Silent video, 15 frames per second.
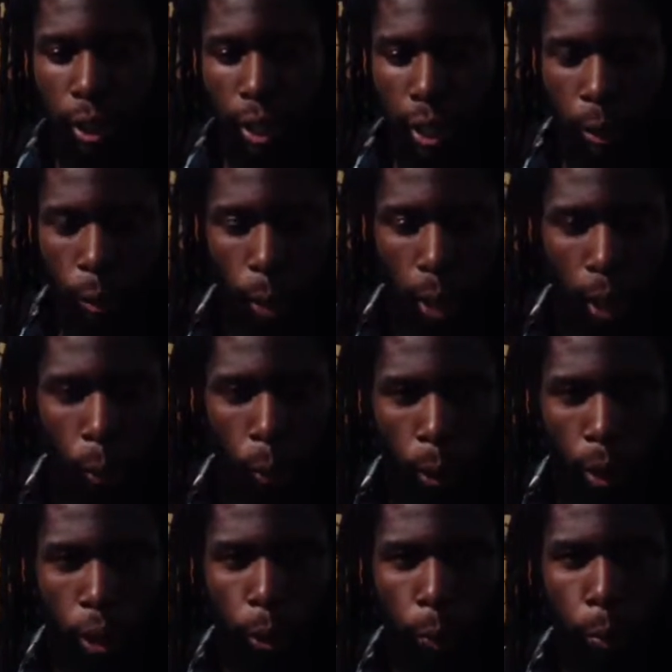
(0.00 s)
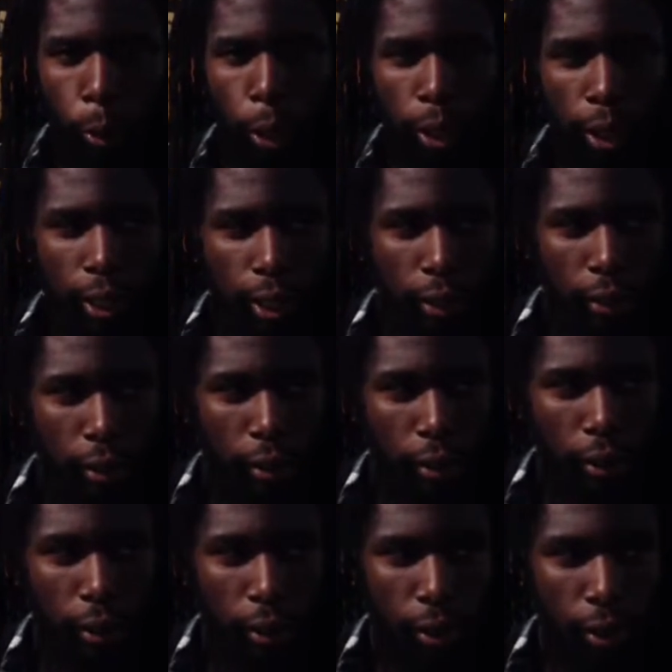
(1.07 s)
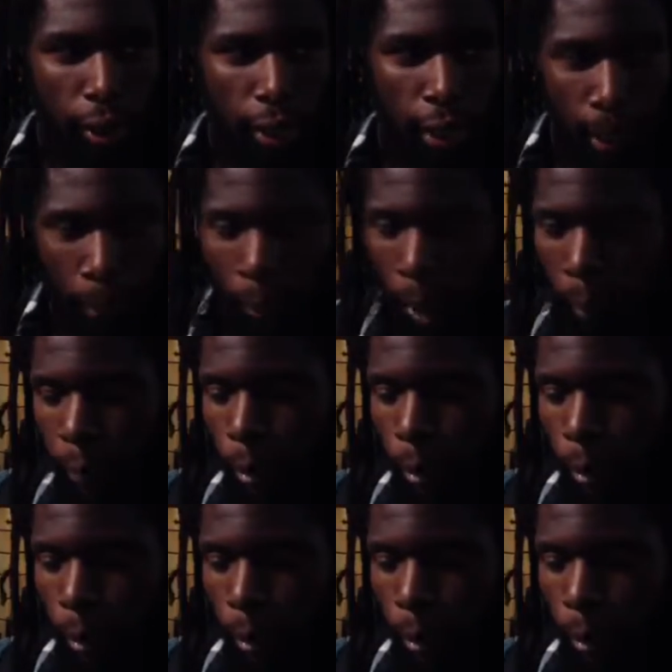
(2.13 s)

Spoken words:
and what I want to put in my